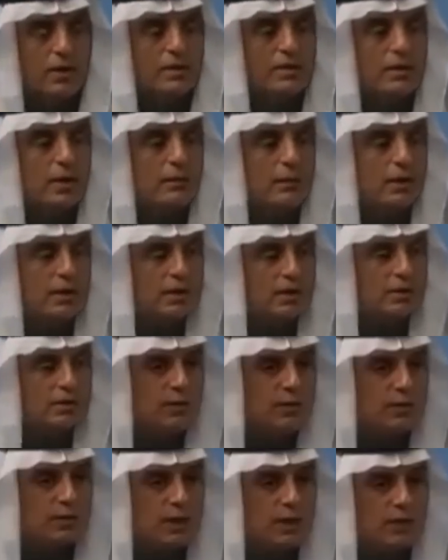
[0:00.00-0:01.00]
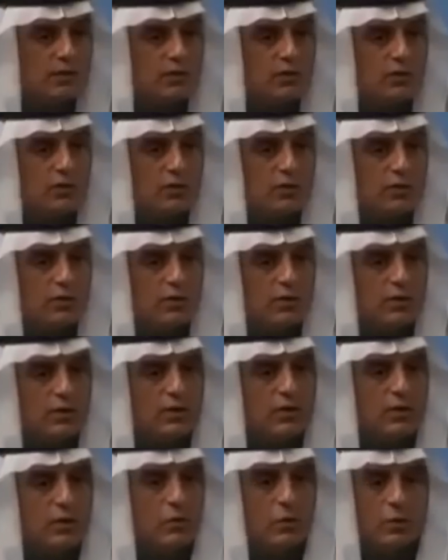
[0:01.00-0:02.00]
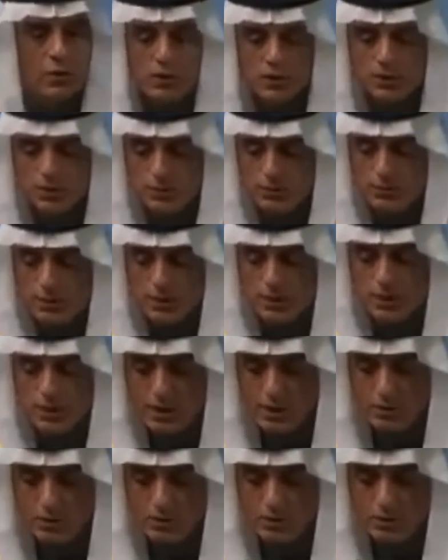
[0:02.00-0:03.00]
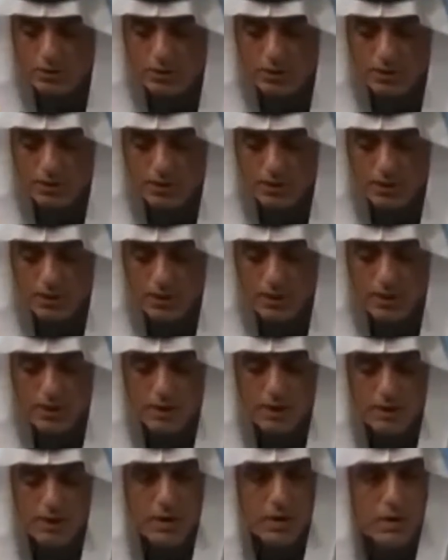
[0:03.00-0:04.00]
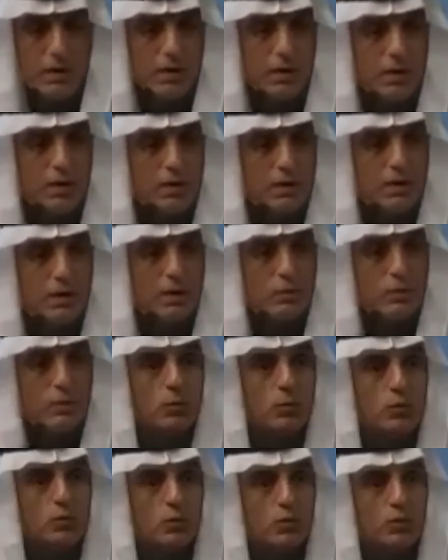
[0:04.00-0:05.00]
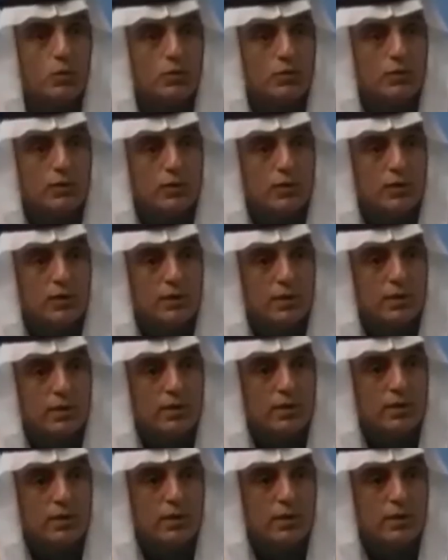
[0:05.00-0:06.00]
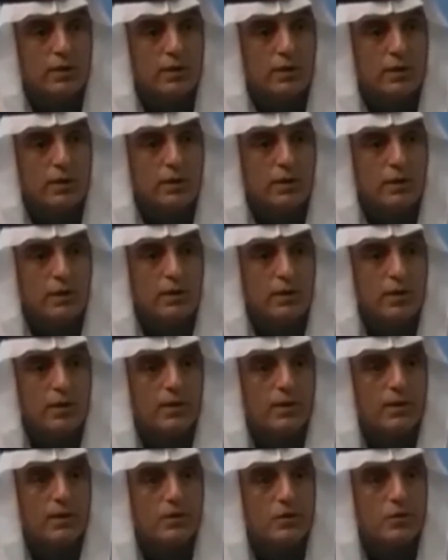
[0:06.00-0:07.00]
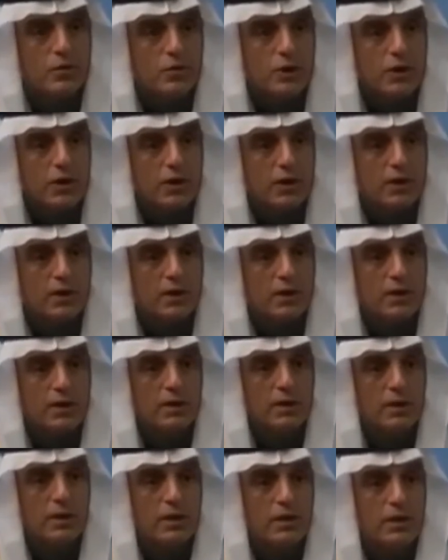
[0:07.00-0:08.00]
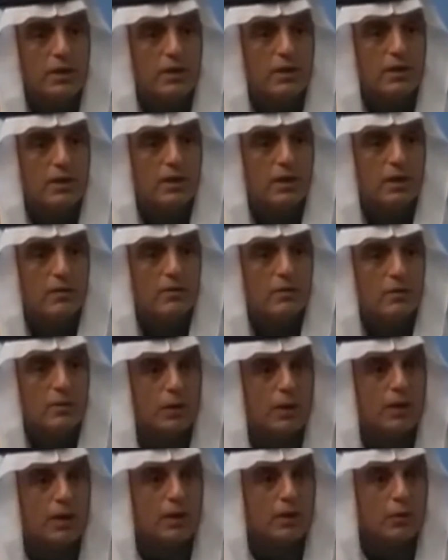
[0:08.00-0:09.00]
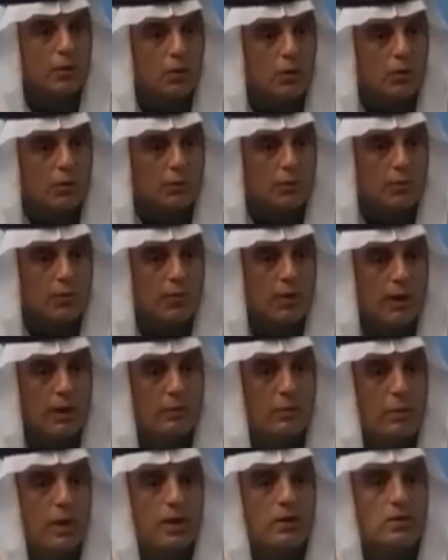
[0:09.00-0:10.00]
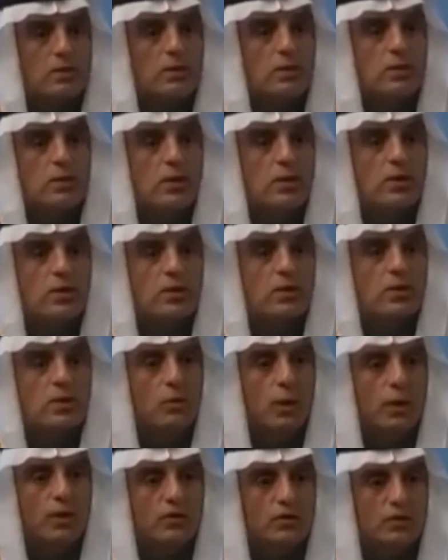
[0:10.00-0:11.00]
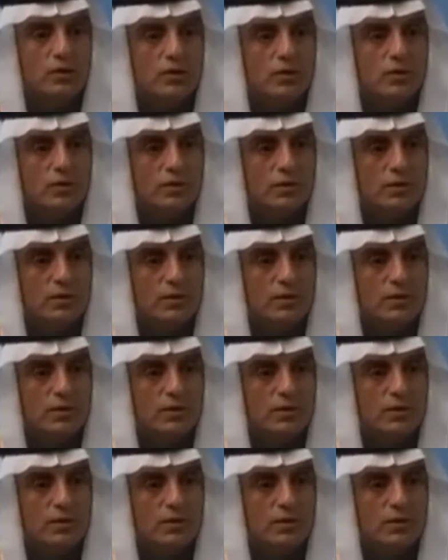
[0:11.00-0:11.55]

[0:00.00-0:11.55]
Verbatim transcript: and Islamic civilization was the civilization that preserved the history of Greek and Rome and passed it on to the West.